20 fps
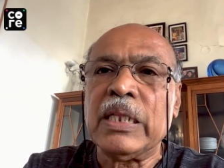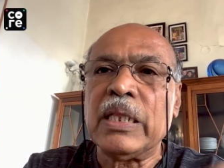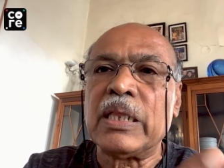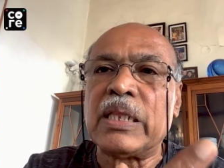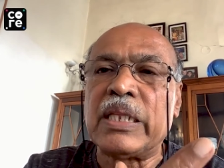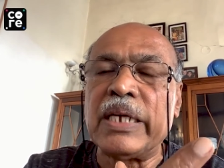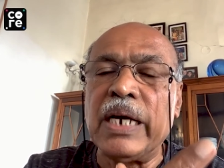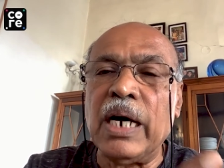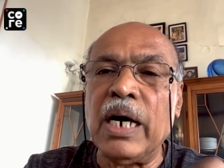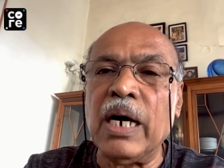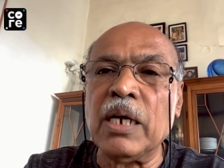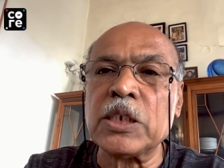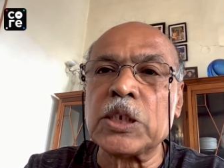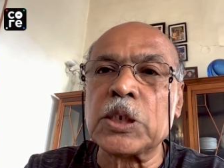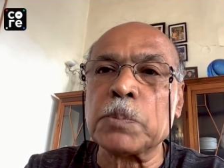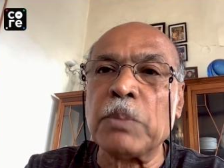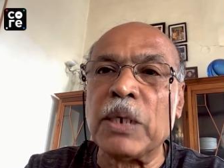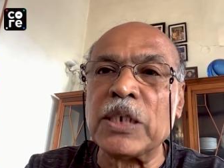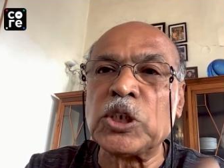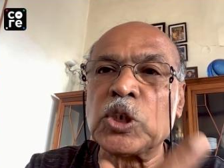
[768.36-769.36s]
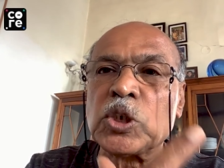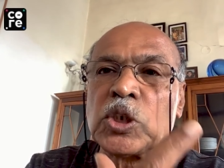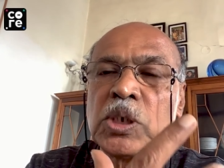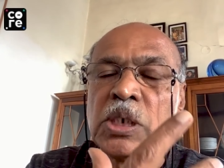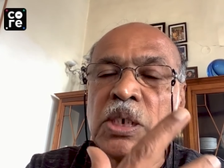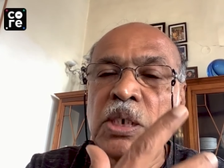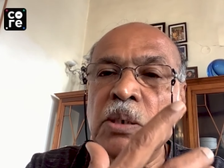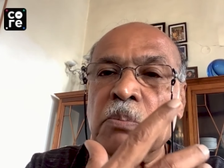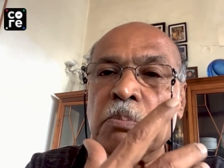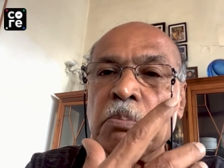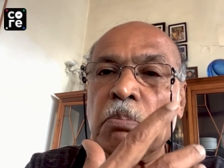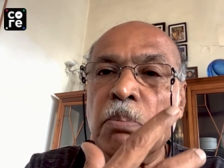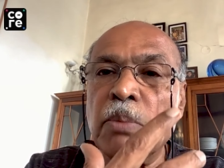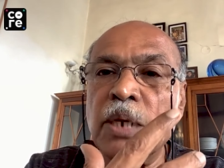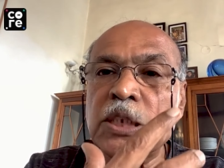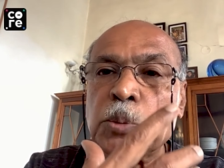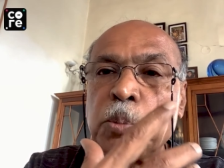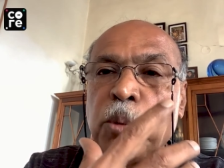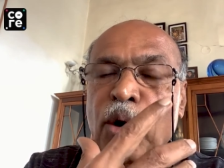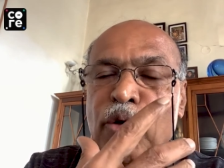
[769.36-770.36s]
they are much,
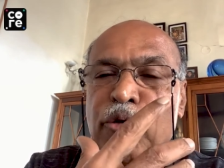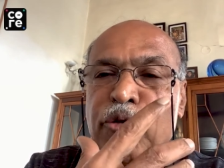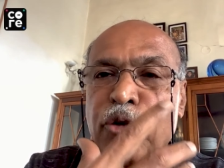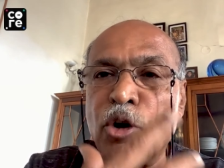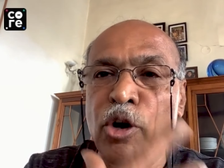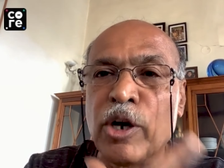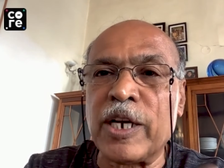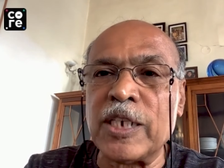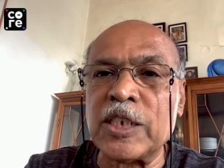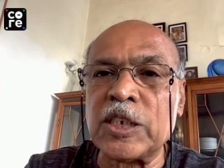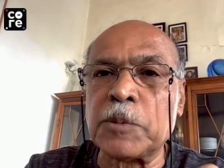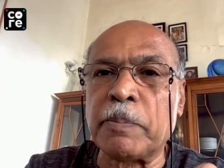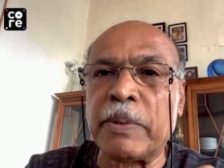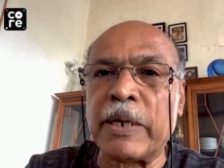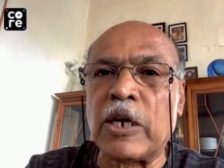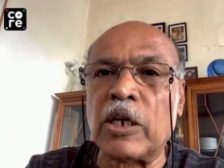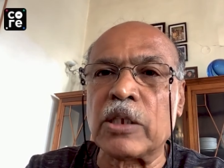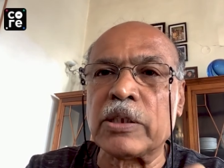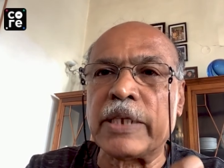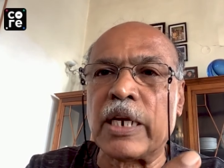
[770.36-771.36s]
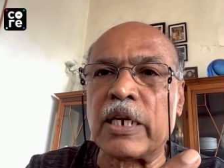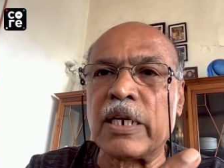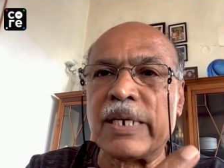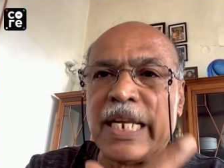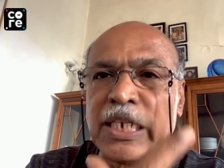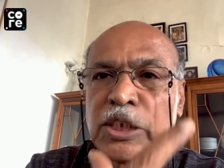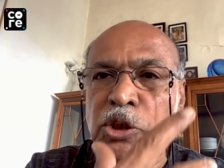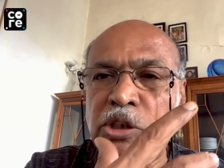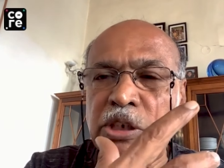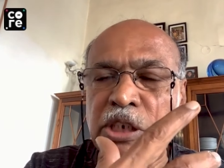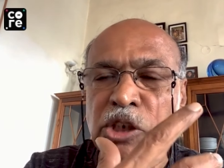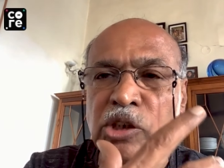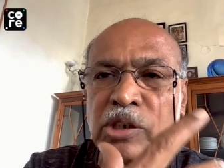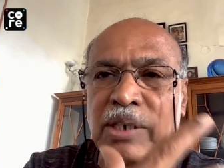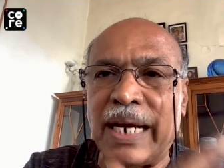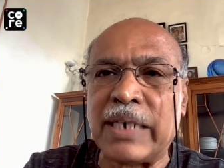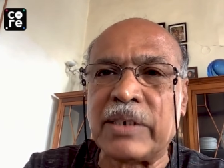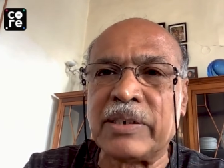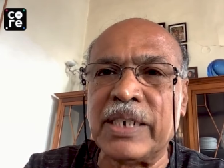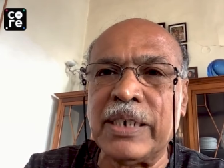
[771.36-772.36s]
much more focused because they're less
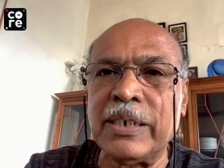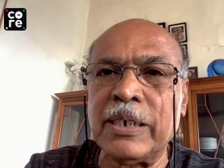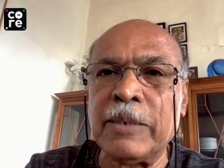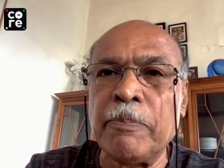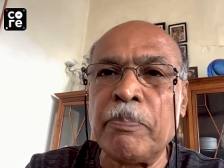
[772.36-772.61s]
distracted,